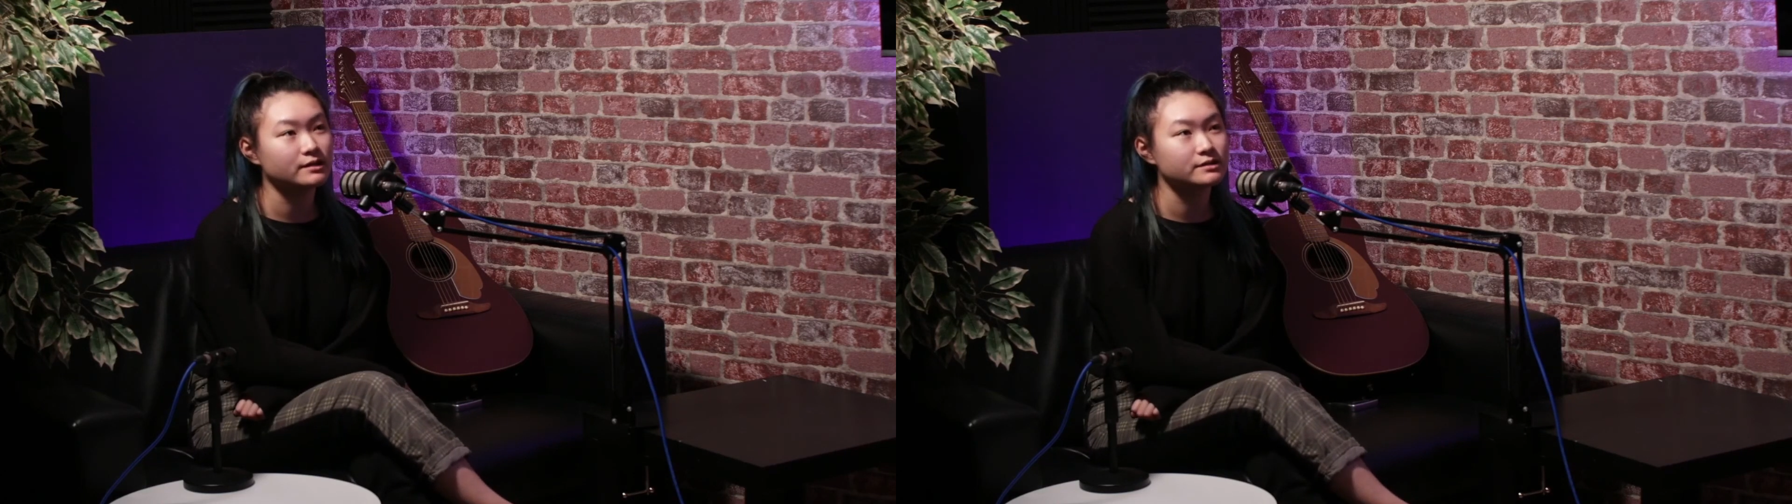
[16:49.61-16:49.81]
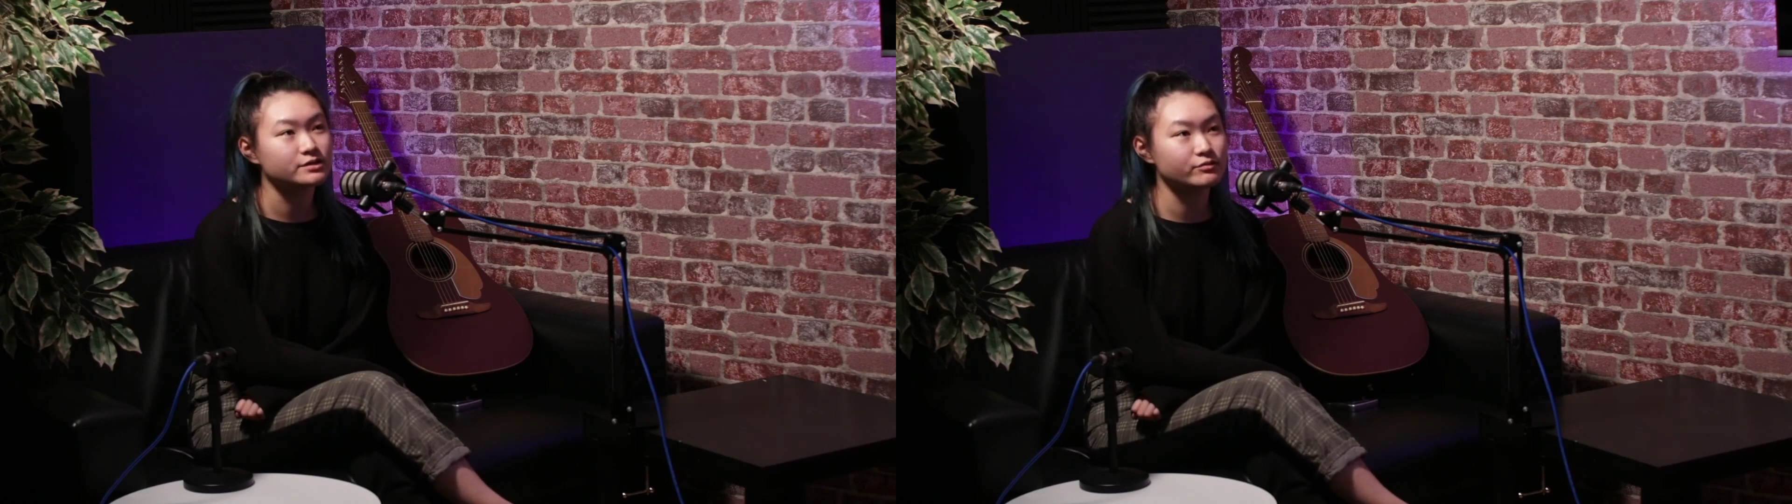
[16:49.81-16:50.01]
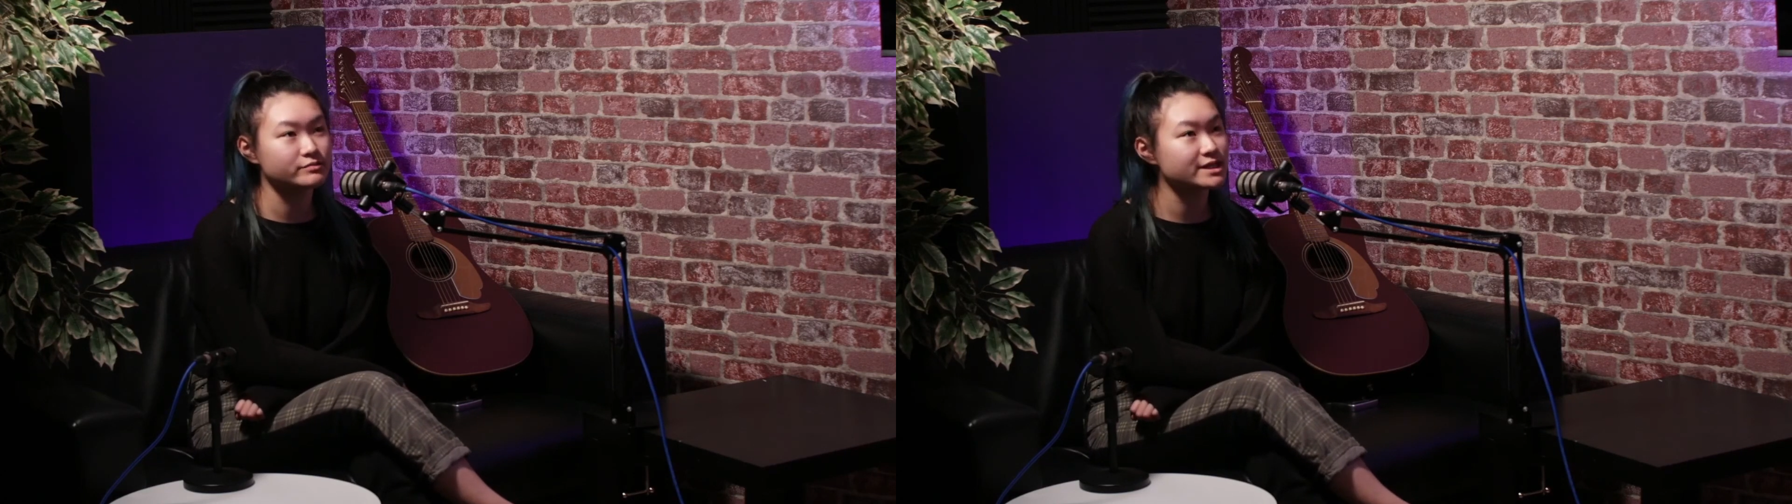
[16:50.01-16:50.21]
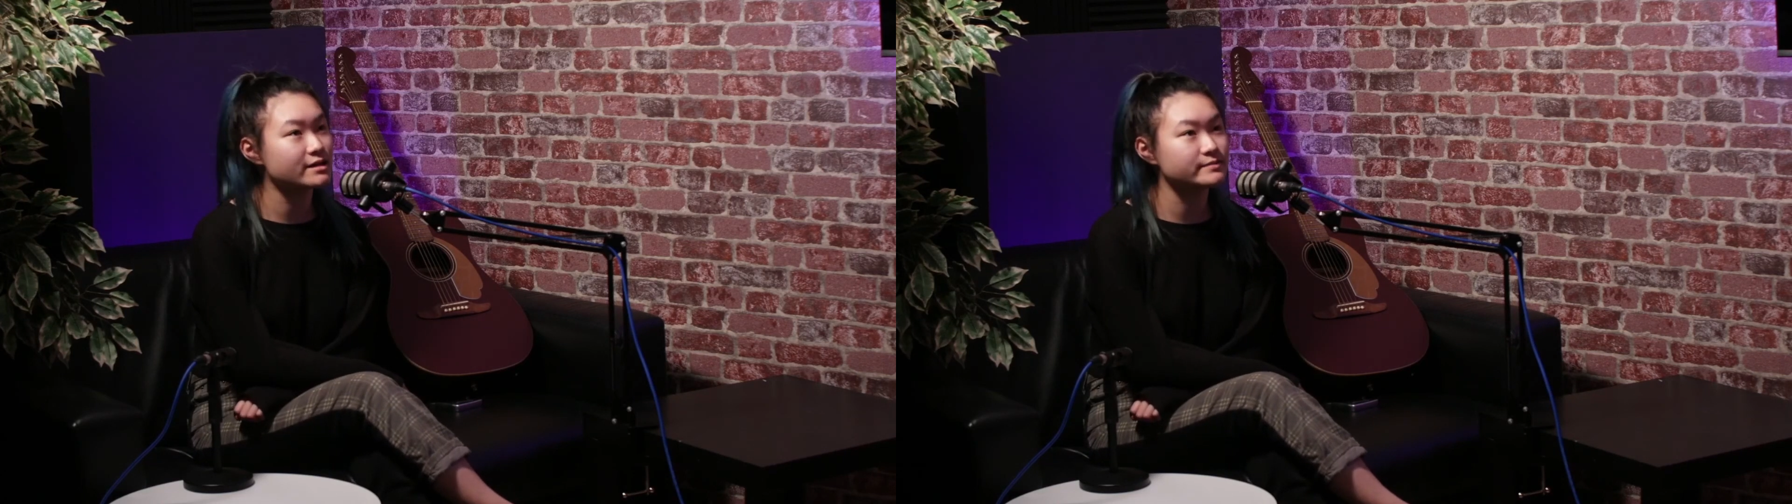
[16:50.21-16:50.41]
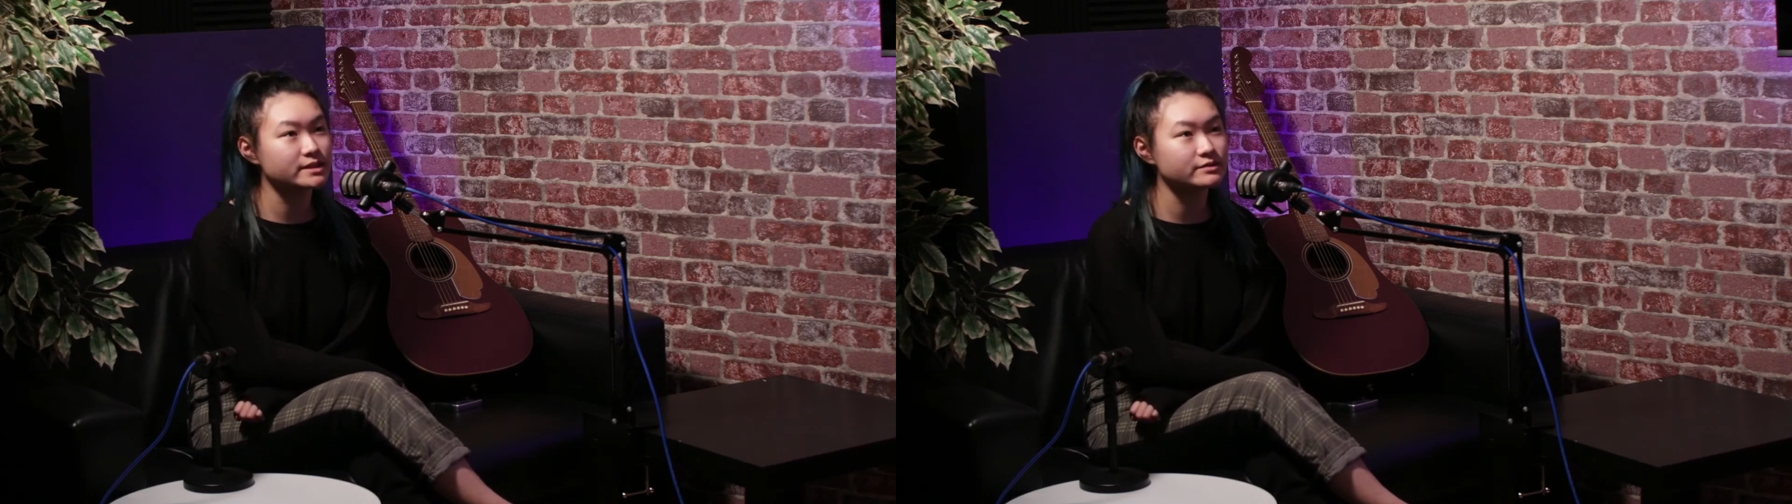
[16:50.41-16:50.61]

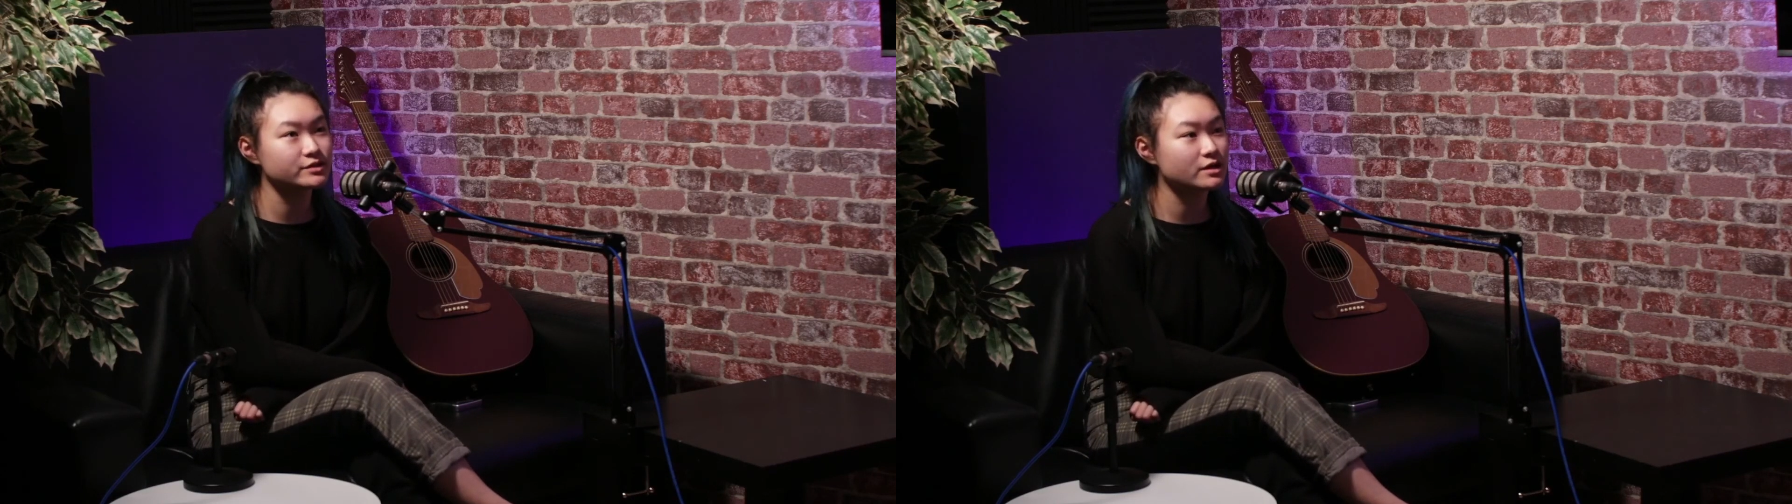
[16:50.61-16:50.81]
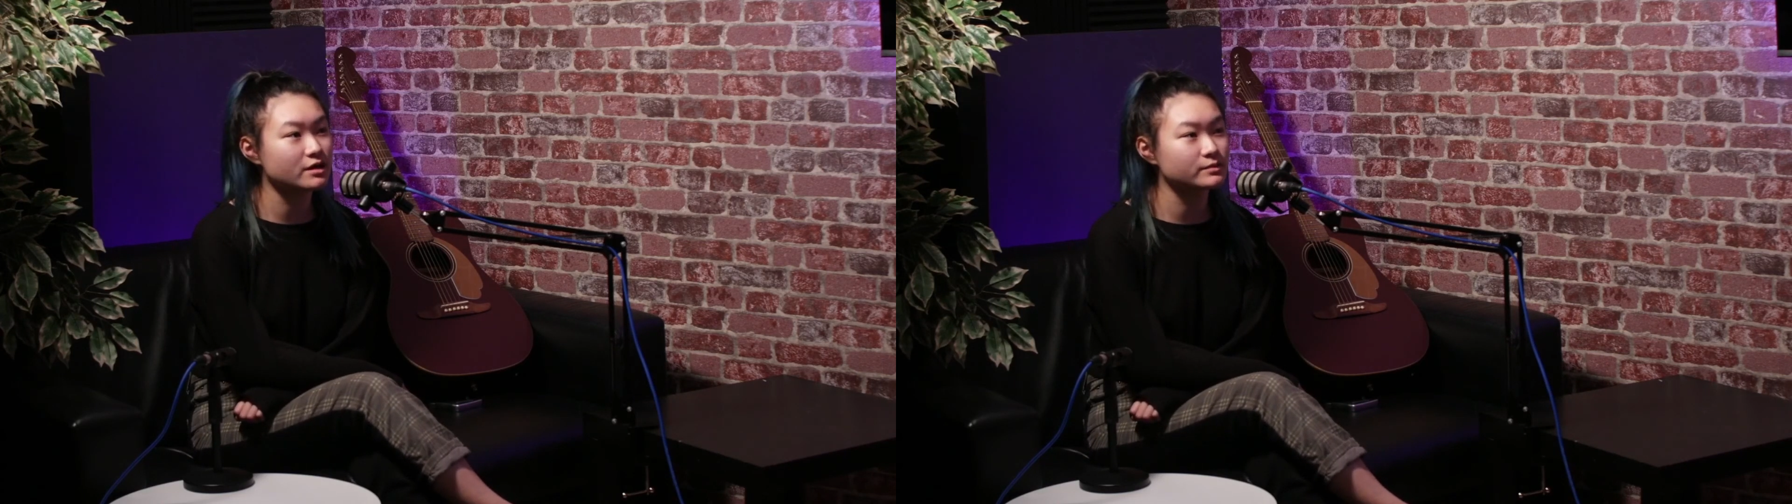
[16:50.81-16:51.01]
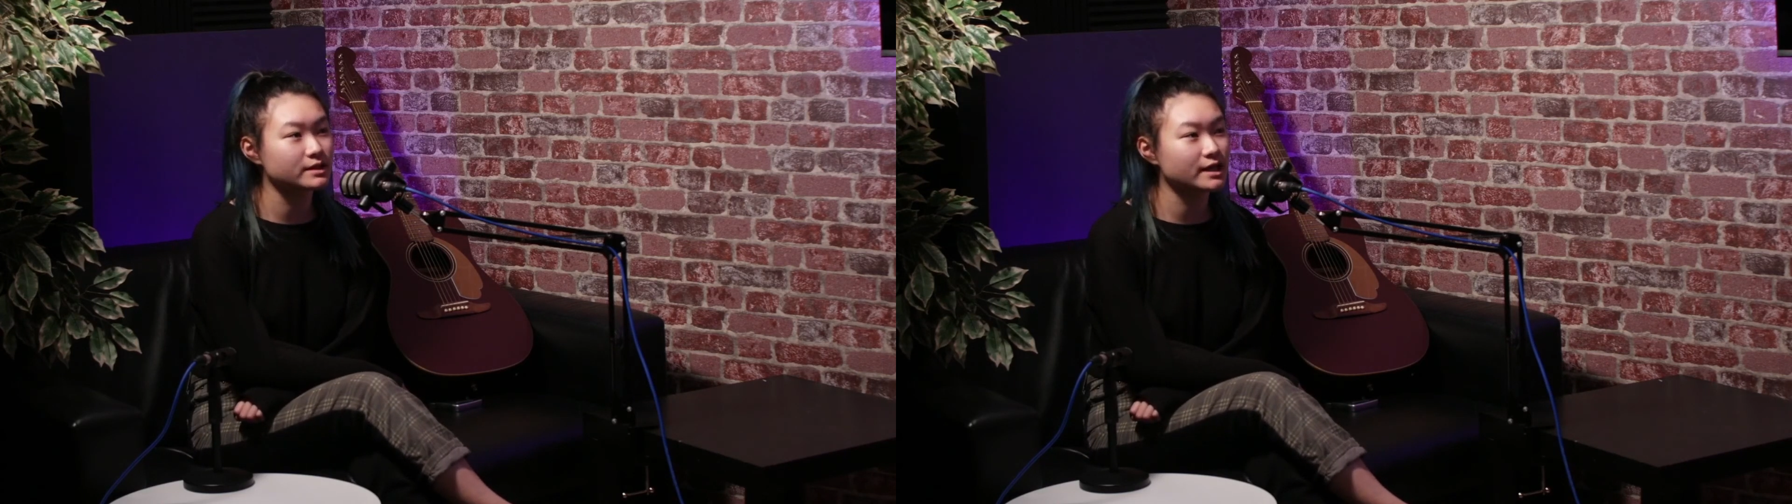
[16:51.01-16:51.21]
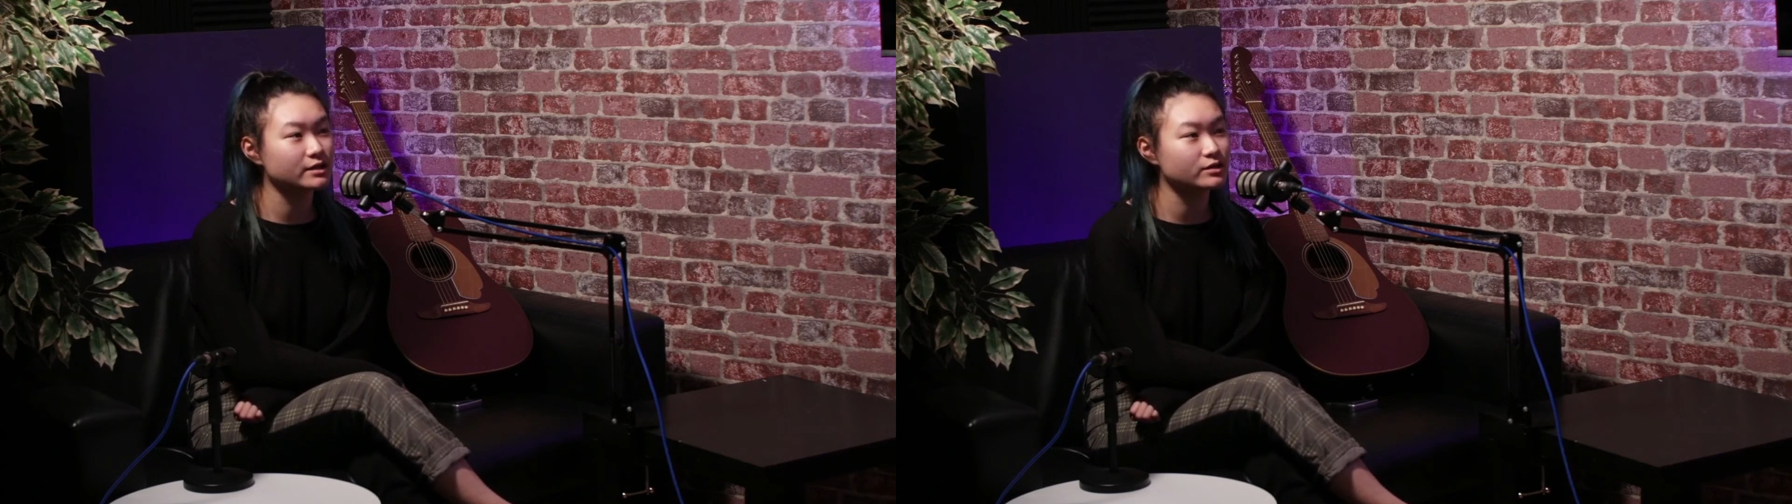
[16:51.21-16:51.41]
sometimes I'll start with like